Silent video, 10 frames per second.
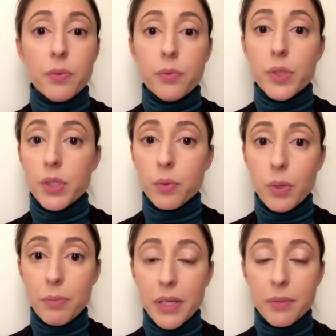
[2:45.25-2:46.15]

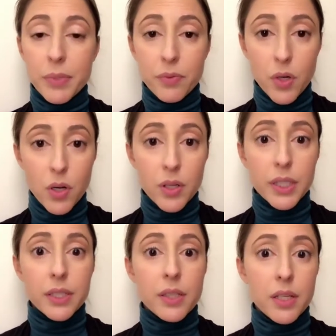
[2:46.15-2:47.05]
what might have been wrong
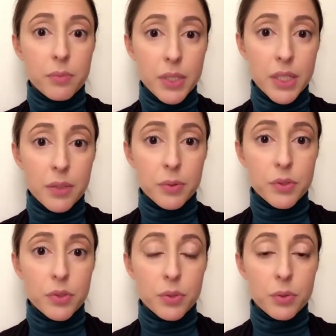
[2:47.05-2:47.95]
and being able
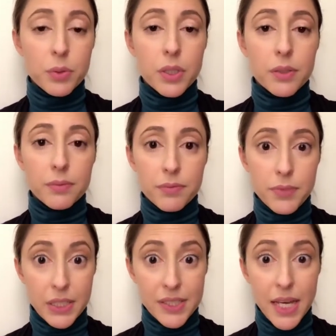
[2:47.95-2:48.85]
to
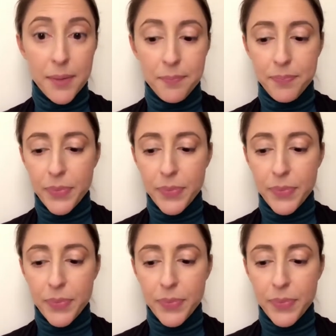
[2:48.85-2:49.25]
fix that?